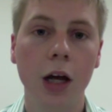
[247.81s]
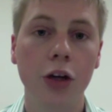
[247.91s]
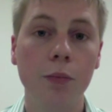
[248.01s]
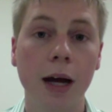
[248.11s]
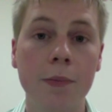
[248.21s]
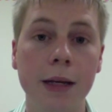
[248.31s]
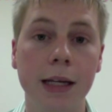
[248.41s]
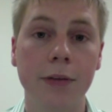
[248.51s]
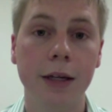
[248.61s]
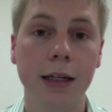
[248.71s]
You might be
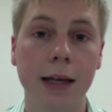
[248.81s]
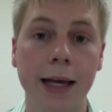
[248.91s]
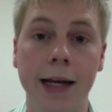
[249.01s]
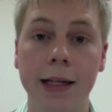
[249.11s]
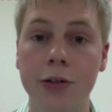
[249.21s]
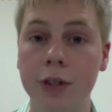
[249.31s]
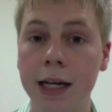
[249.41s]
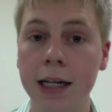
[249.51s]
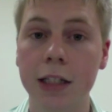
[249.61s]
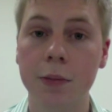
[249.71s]
giving an
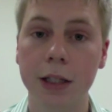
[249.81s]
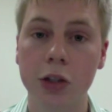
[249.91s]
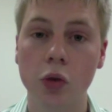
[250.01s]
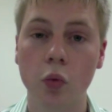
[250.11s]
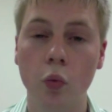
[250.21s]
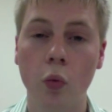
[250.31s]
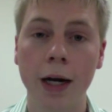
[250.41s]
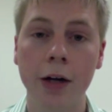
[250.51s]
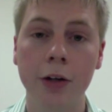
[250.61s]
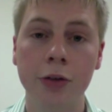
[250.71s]
entertaining speech,
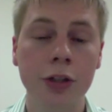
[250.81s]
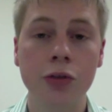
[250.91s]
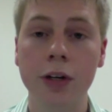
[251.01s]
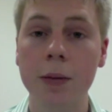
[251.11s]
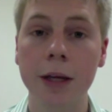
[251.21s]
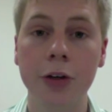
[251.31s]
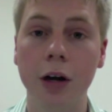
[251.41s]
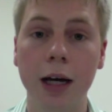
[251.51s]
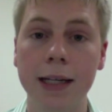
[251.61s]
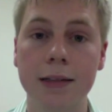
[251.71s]
where you're just trying to make your
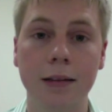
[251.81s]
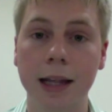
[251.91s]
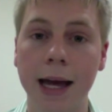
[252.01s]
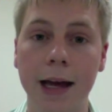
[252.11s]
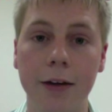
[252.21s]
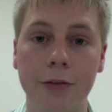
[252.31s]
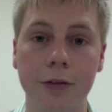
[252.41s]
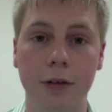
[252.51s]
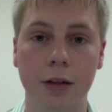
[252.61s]
audience laugh.